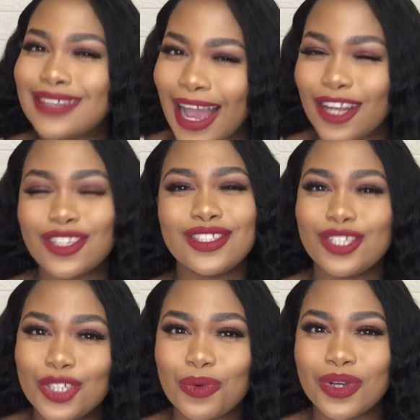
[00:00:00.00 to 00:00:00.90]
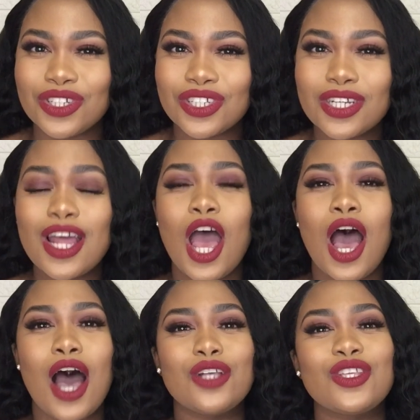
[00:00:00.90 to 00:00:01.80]
kind of situation,
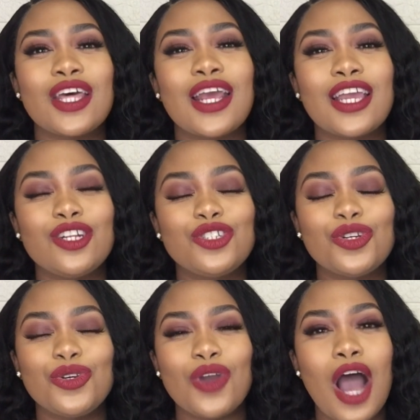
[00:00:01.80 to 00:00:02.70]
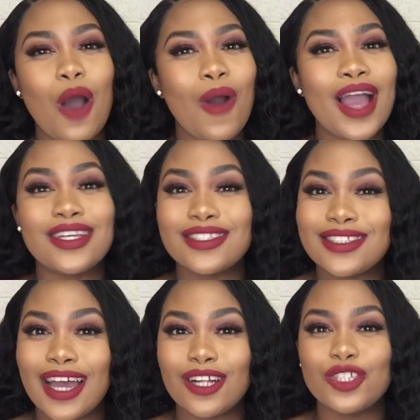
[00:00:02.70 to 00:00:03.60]
so that I can show you how I
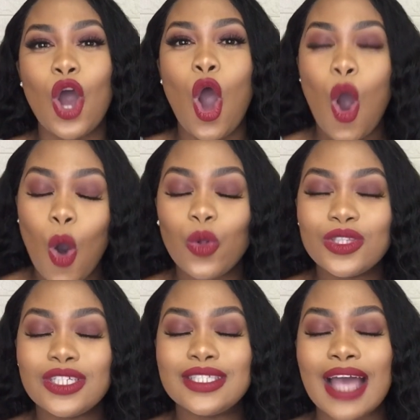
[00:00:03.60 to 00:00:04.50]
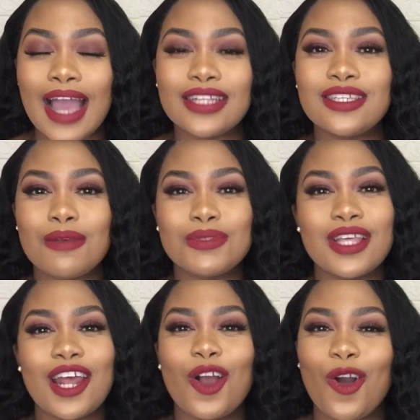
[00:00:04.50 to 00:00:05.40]
styled all these items
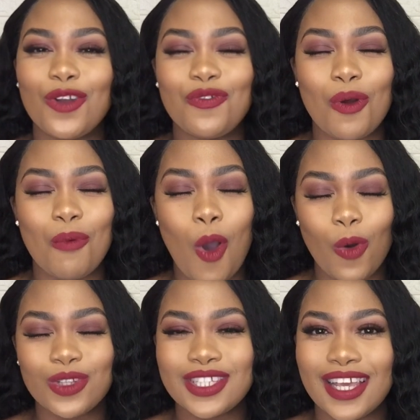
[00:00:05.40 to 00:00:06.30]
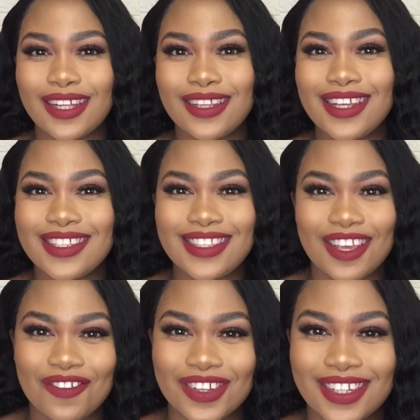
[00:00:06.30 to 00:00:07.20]
that I got from
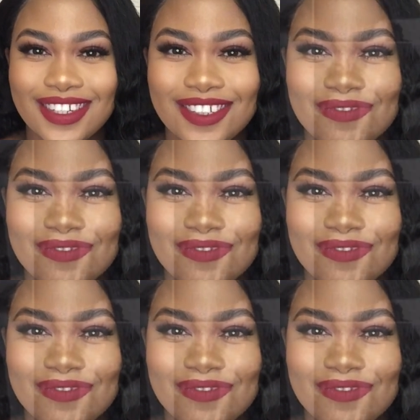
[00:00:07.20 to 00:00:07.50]
Wholesale7.